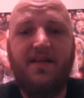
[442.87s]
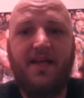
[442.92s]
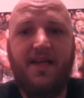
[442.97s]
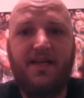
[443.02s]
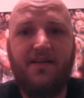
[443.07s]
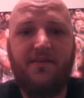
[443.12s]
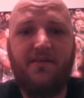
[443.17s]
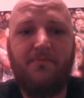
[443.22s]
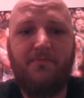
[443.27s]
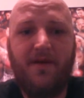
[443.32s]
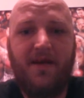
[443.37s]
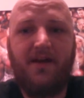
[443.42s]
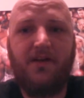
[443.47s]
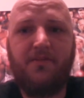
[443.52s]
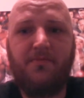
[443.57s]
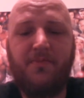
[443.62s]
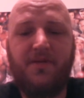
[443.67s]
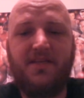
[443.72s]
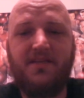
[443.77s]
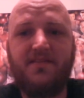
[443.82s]
And the
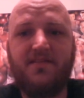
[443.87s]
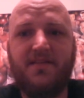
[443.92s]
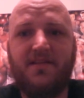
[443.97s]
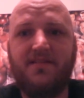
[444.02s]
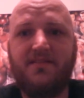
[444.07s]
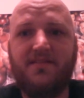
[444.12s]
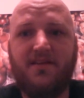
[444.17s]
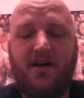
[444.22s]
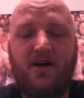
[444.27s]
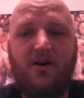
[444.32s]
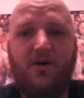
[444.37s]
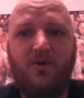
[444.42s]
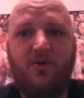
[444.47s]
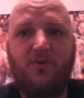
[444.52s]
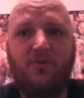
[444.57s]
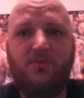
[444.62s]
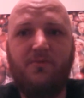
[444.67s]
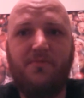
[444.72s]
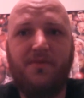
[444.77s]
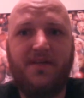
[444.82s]
mouthpiece gets
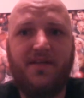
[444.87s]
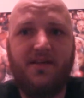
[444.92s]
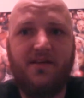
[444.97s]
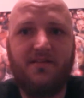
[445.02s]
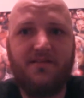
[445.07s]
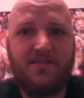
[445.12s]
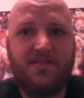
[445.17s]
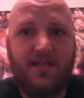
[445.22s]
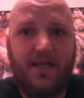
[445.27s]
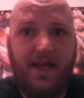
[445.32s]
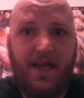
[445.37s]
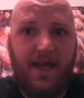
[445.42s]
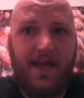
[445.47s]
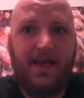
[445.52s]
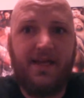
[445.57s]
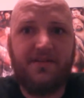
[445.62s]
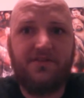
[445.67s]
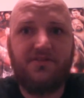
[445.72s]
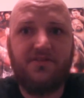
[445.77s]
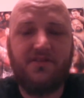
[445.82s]
old because the
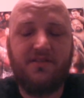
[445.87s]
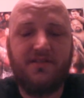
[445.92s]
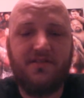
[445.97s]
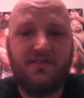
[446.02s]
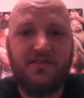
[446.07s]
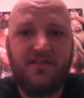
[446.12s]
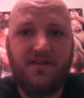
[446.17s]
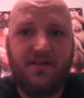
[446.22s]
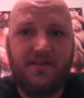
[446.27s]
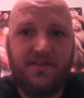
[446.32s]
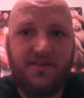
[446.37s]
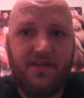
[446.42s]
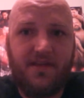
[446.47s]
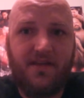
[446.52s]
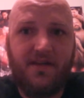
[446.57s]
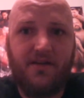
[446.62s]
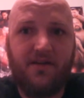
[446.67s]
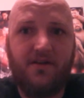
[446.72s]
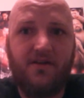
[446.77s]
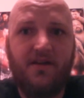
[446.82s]
action is not
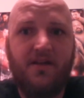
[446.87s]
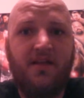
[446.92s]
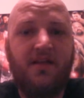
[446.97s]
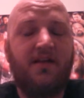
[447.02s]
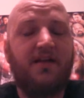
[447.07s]
there,